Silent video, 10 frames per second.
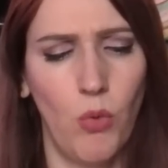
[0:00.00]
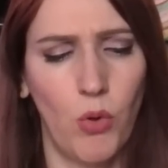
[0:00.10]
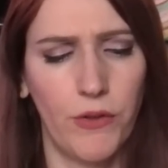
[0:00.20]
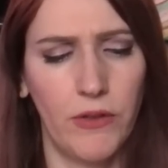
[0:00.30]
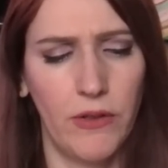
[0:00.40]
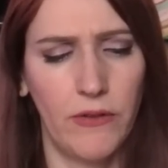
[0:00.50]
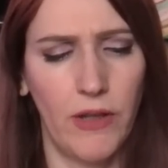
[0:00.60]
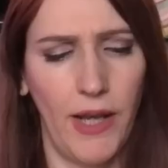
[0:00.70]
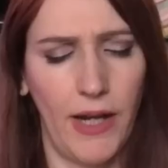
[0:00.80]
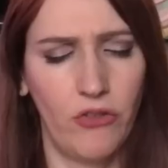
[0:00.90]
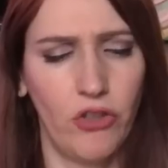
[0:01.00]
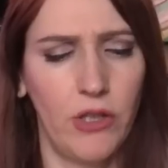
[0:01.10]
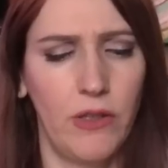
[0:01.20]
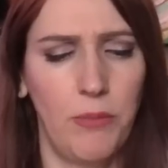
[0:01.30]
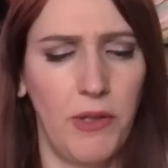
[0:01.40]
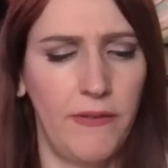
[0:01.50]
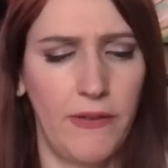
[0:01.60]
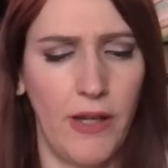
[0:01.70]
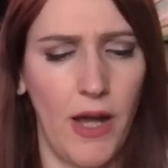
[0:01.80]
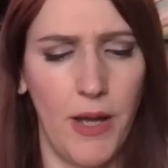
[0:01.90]
more to this connection than meets
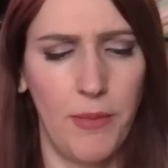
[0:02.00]
the eye,